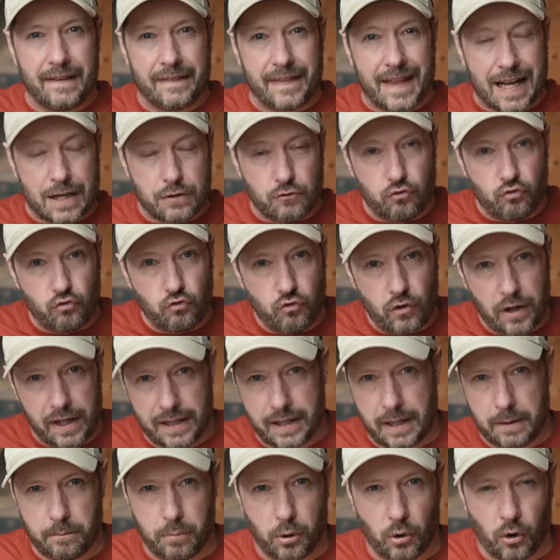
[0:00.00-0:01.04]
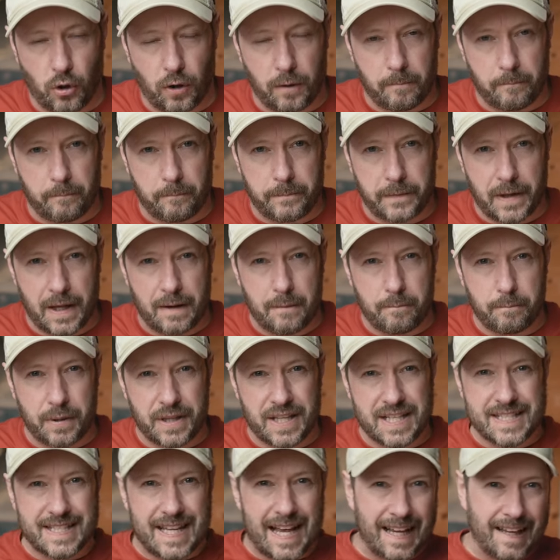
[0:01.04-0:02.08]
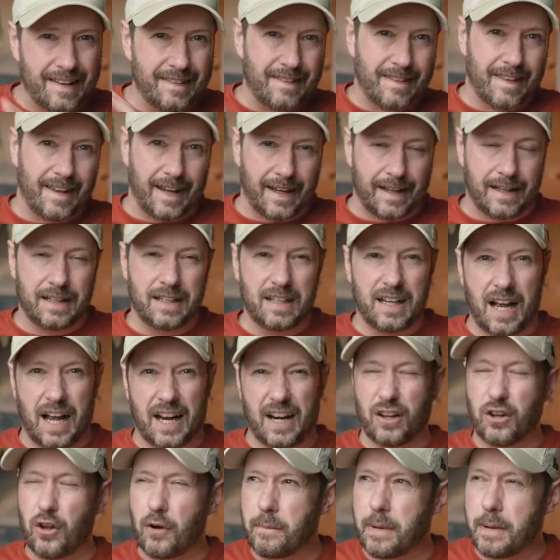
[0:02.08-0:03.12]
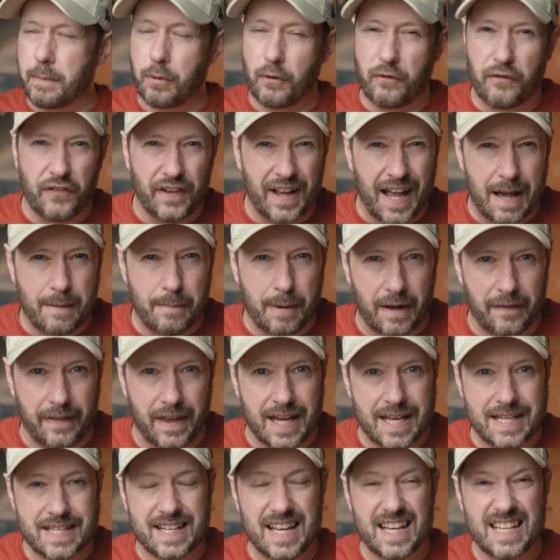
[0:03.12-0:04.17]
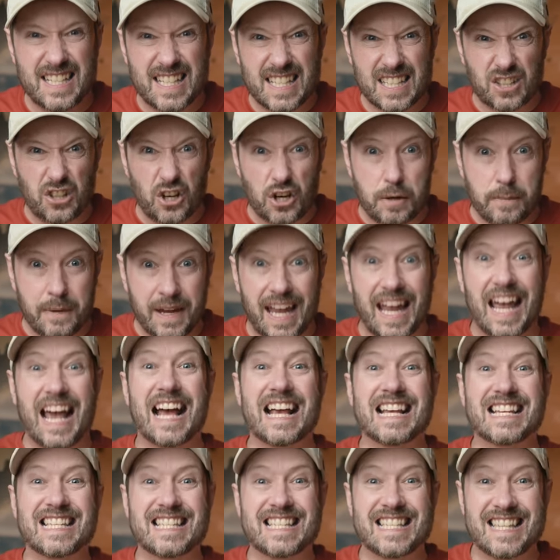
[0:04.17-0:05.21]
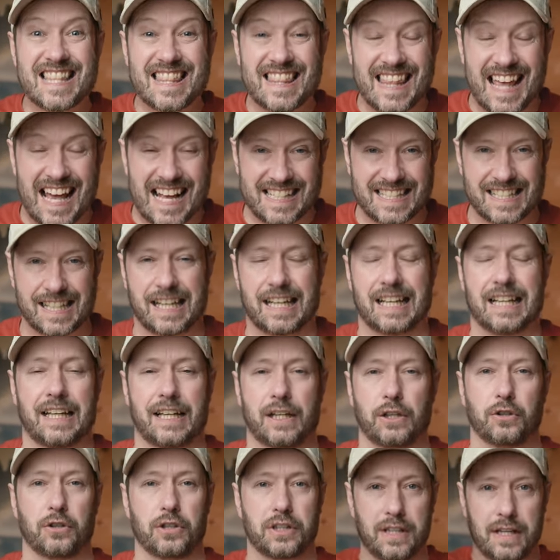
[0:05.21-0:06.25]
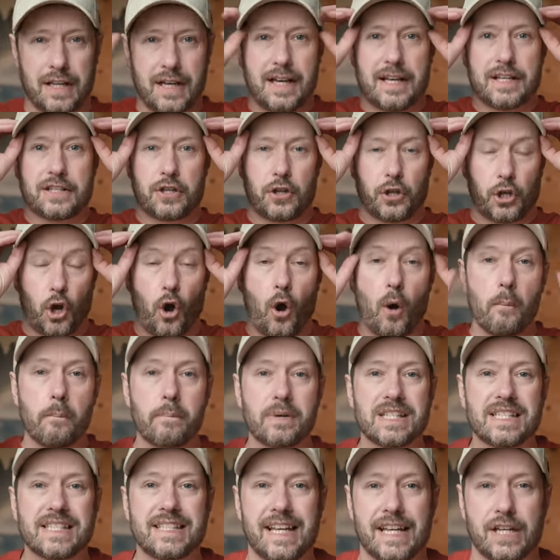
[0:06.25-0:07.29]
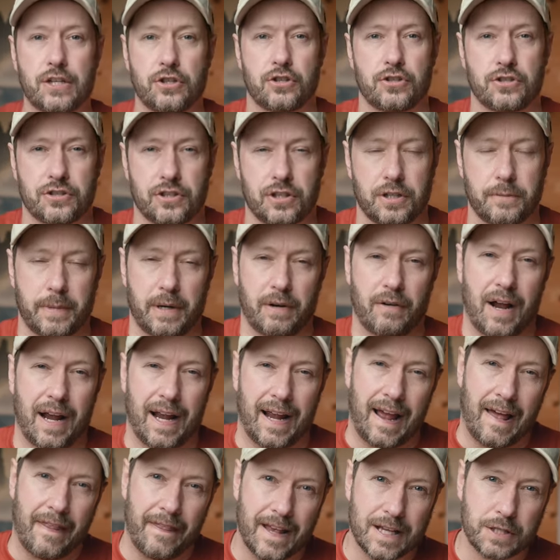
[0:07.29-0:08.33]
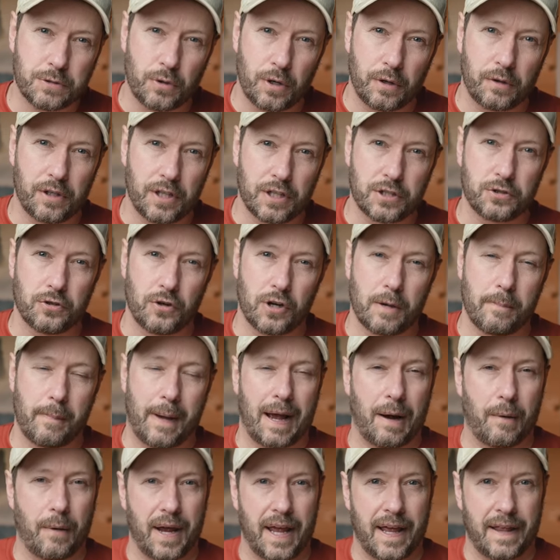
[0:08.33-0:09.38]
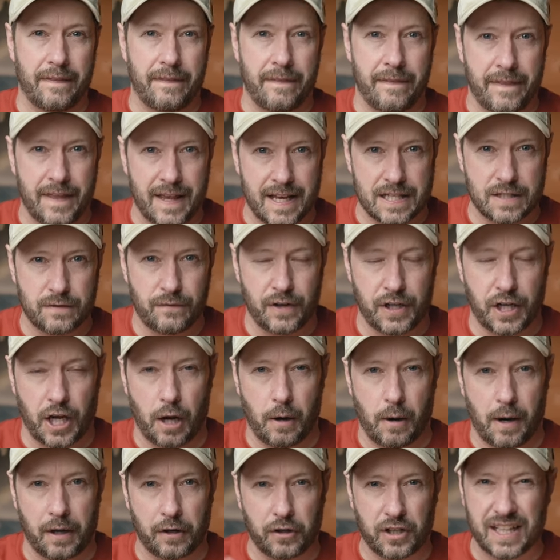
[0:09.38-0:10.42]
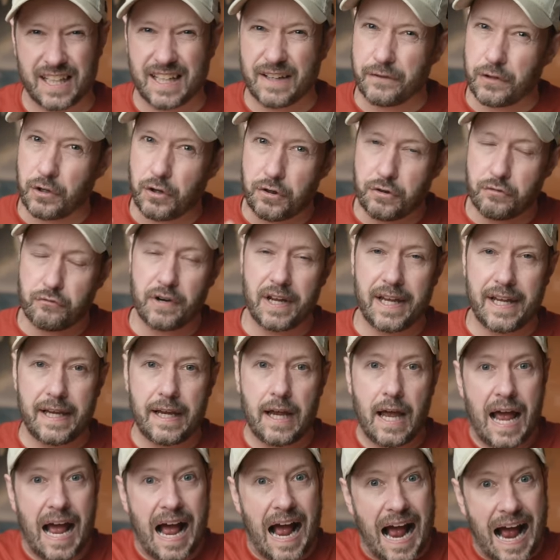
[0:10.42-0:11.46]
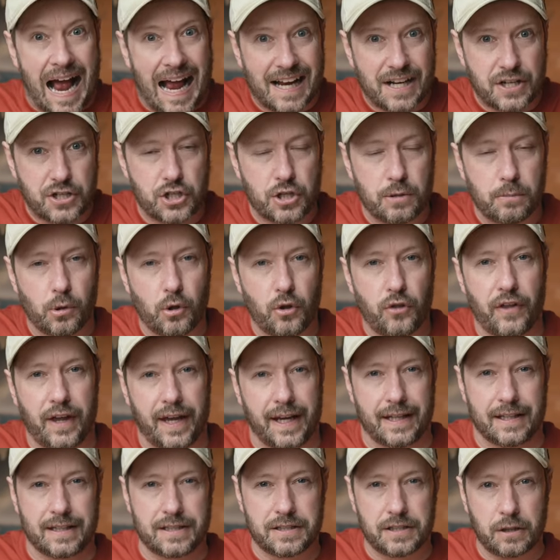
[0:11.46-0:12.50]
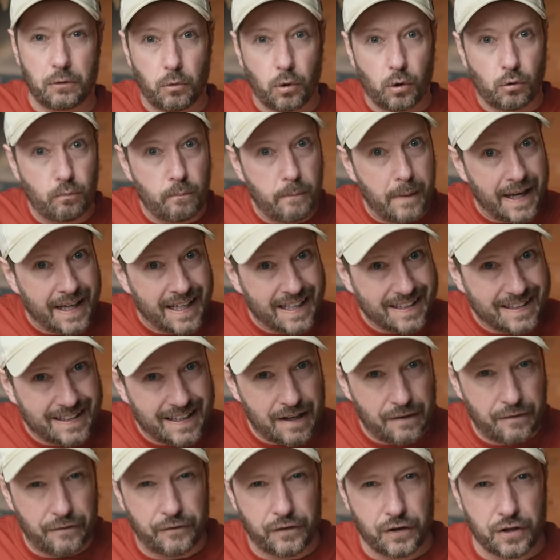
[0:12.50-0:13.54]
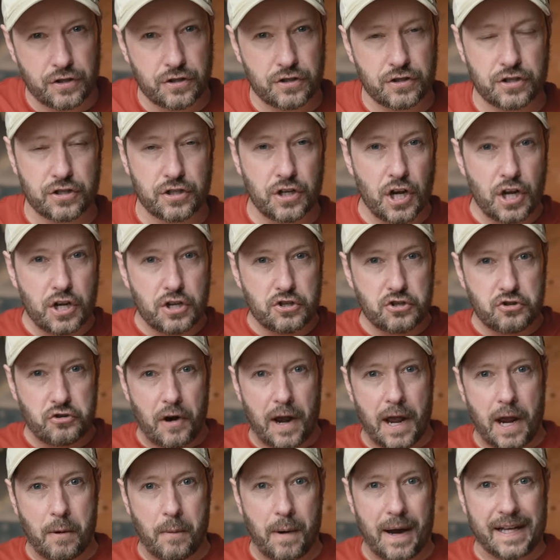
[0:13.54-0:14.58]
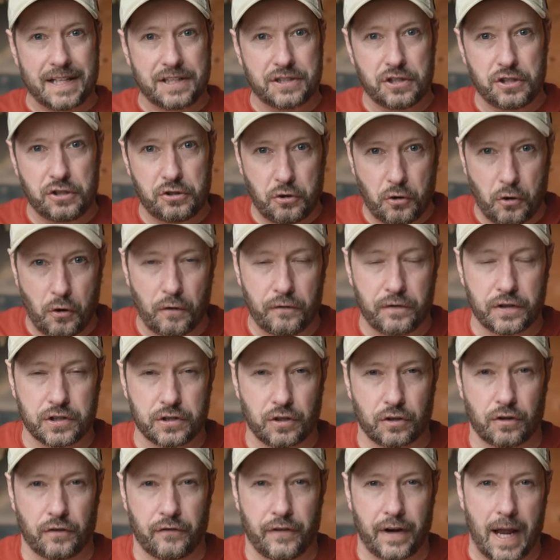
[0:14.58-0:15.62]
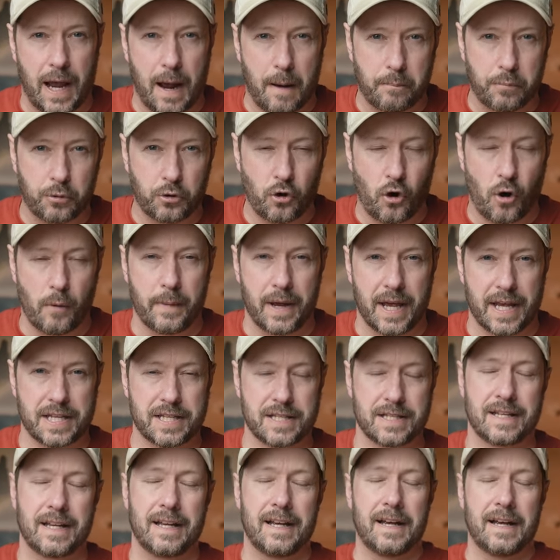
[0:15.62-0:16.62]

That's really important. But the second thing, and a lot of people forget about this, is it's got to be aesthetically good. So the composition's got to be right. And that's what I'm going to talk about in this video. And I'm going to give you three actionable things that will make a difference straight away to your photography, I promise.